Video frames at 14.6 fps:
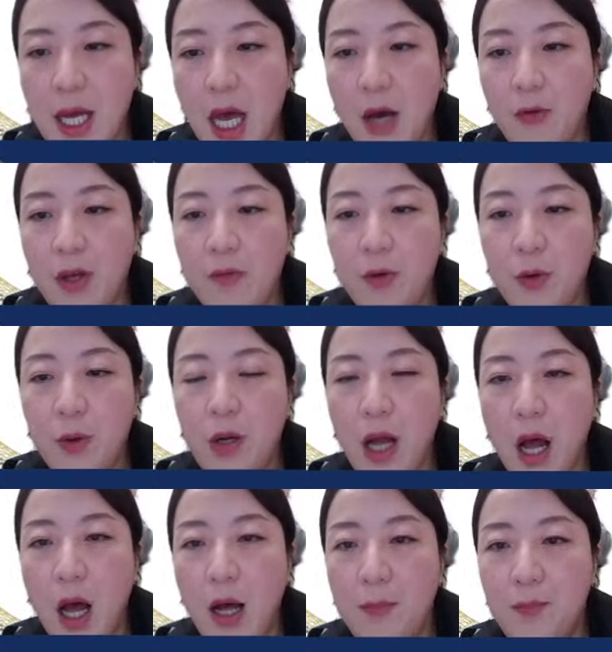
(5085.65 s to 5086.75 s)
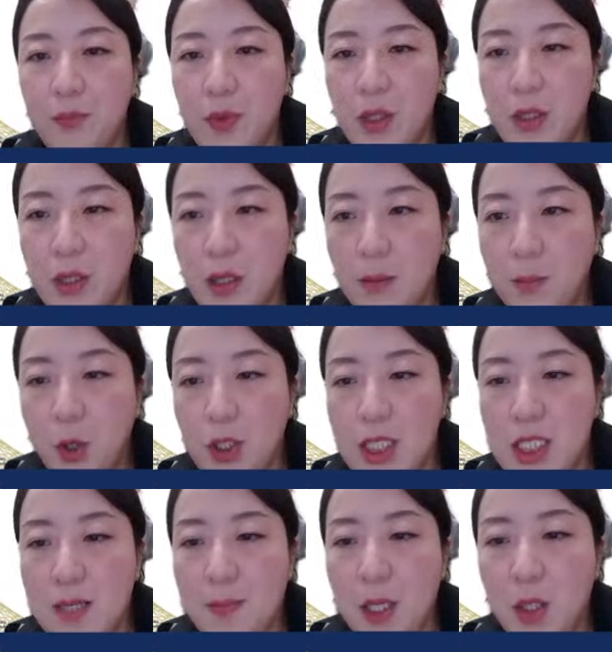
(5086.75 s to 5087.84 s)
However, the
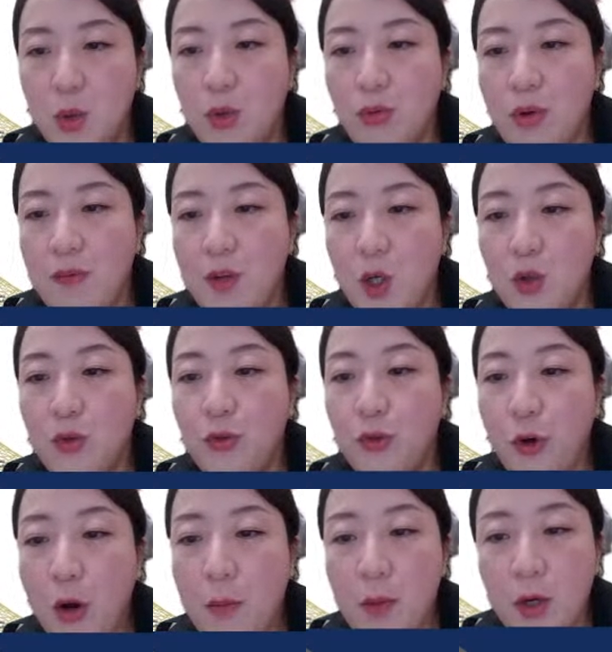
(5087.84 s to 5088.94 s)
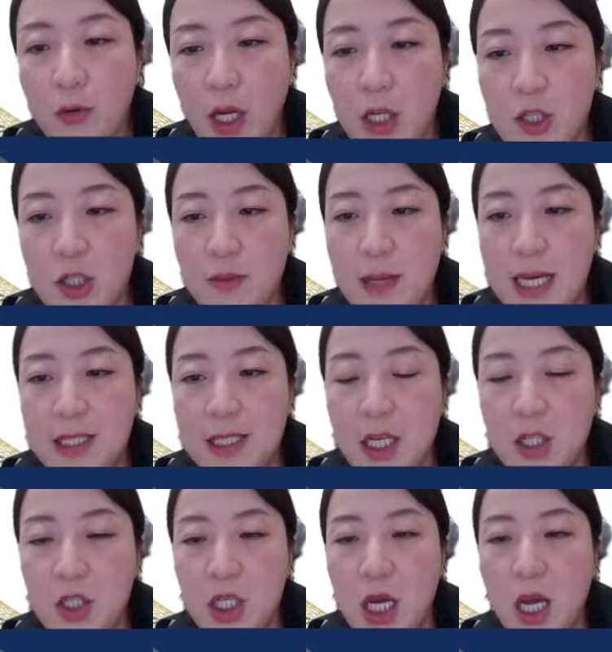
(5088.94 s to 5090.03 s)
participant who reviewed the firm creation
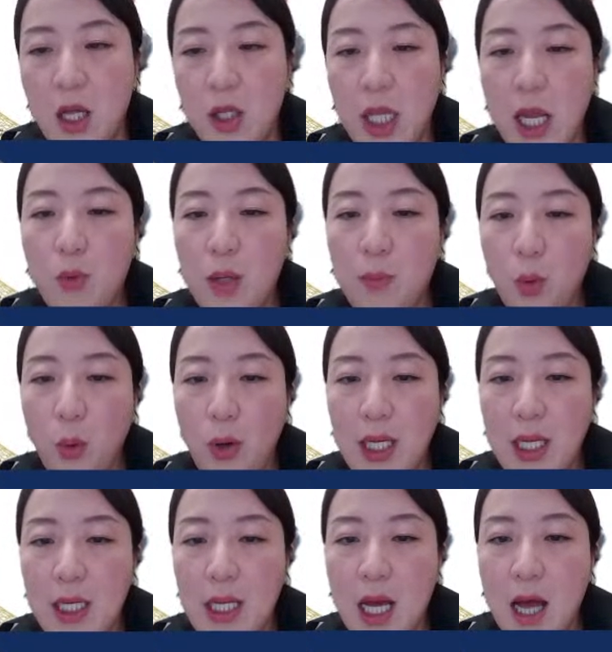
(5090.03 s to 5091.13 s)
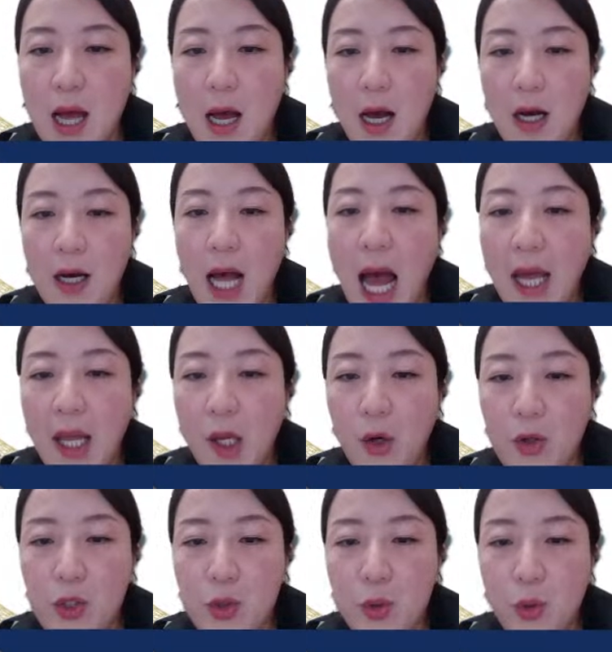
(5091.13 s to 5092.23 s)
message, they reported a
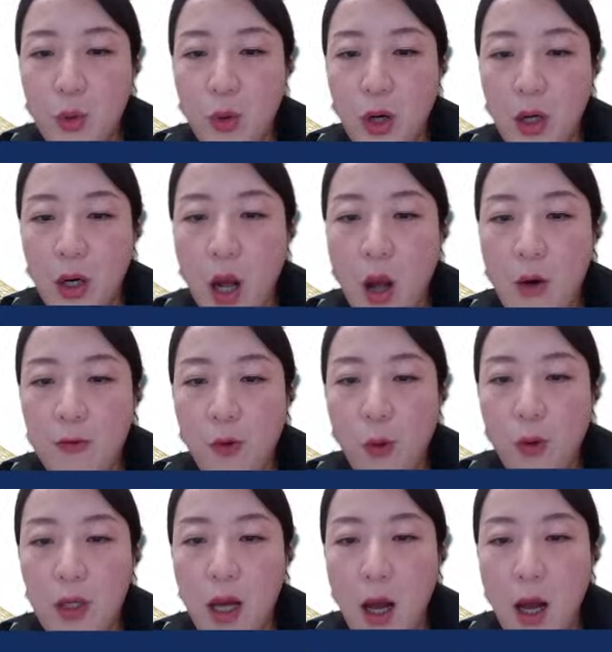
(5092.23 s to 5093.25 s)
higher score for